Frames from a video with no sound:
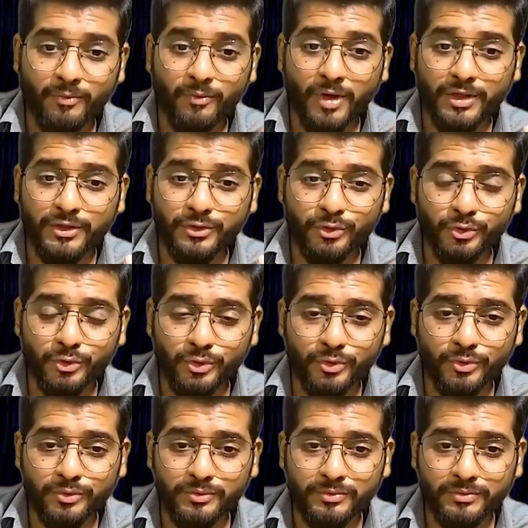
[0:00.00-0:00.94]
What to
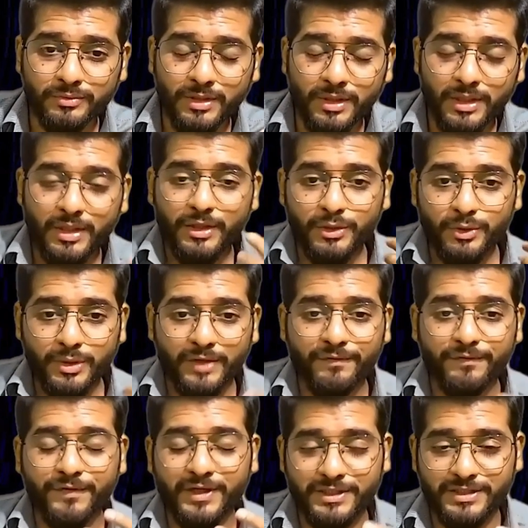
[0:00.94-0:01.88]
do? You
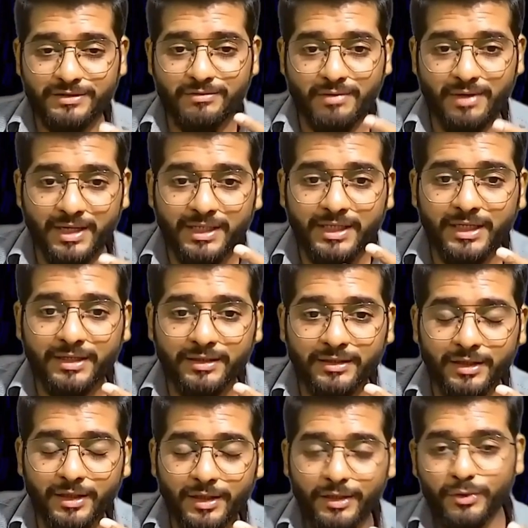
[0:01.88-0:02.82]
are frustrated.
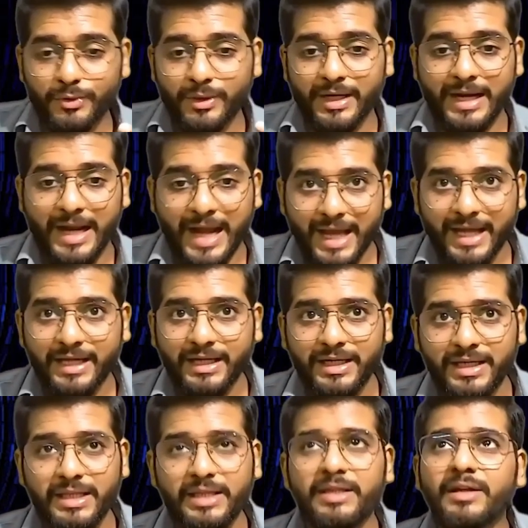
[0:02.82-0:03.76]
You are
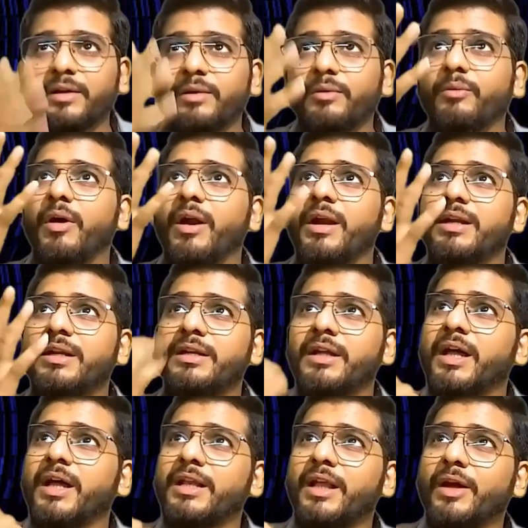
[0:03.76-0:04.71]
angry. What
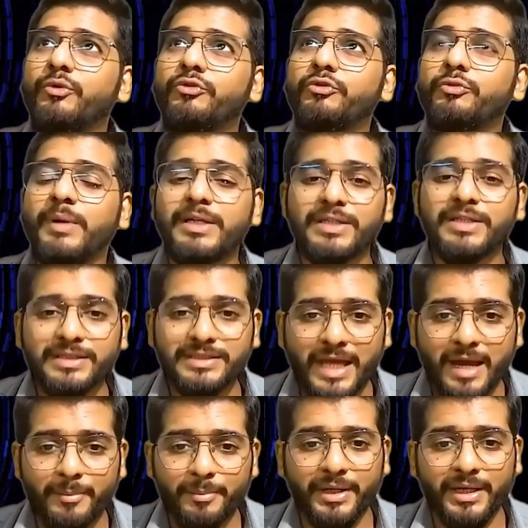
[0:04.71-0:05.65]
announcement just
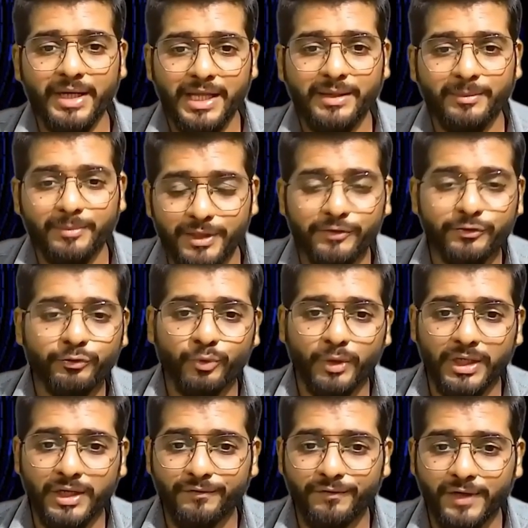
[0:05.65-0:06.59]
happened? I am
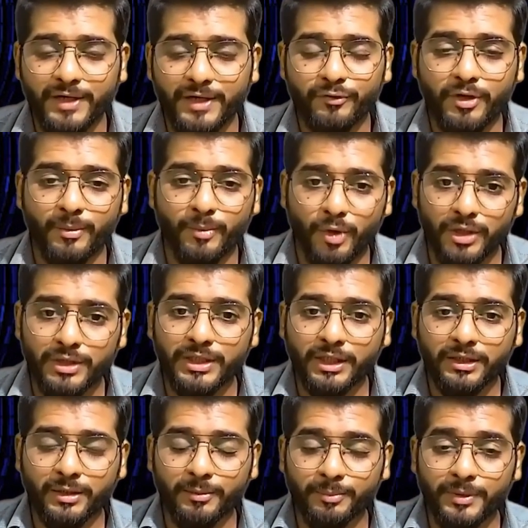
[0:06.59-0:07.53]
disqualified from all
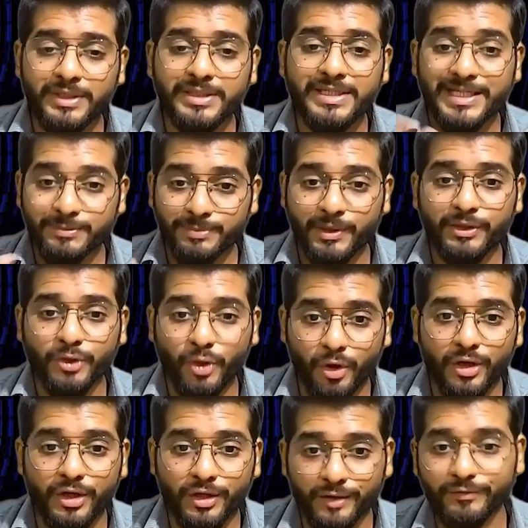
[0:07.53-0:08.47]
the companies as per the
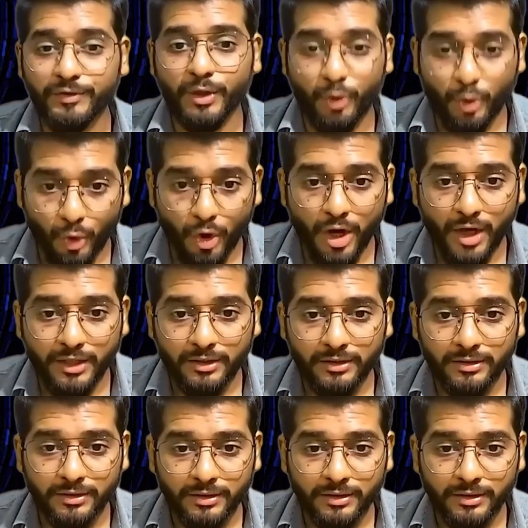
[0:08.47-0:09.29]
order of the court.